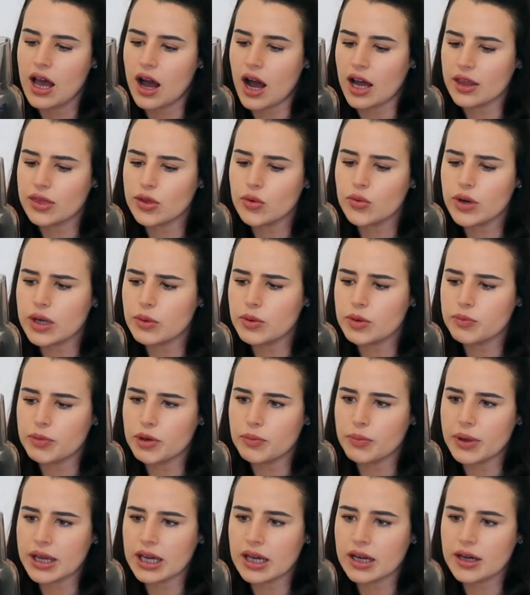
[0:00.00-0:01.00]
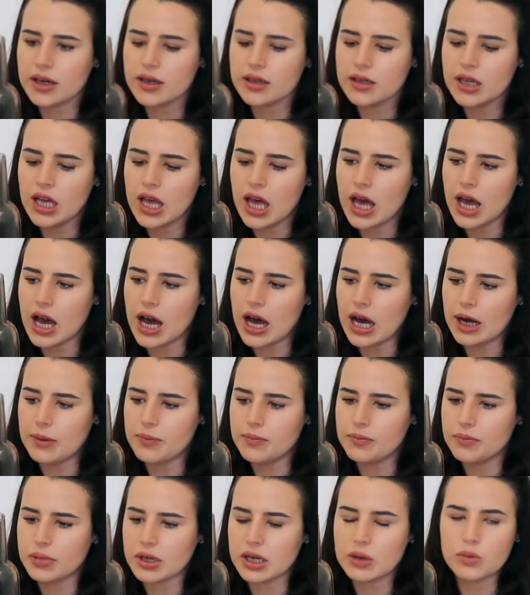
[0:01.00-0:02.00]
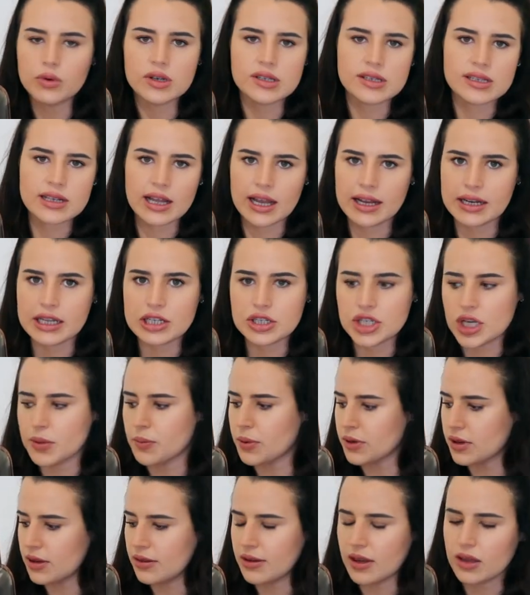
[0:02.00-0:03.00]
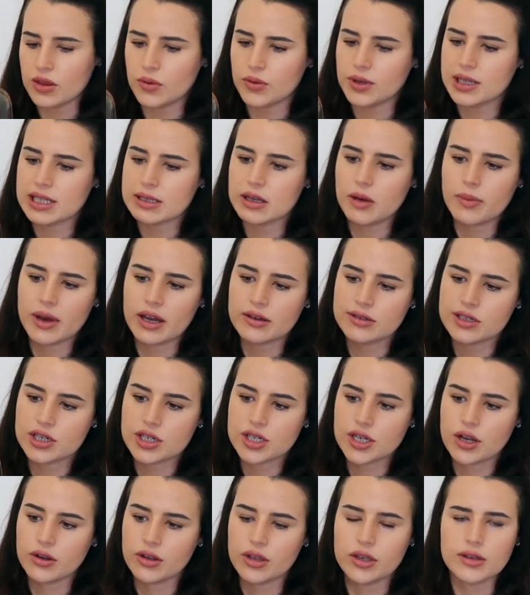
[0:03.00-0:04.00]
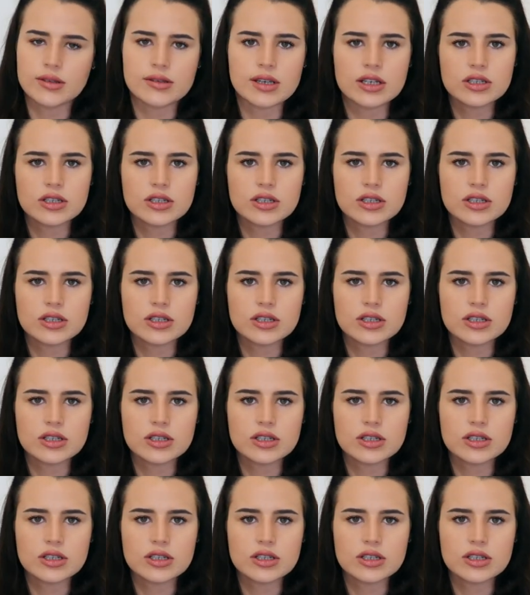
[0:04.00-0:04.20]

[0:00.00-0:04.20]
I thought it would be bigger, but it was slightly cheaper than the other ones I'm about to show you.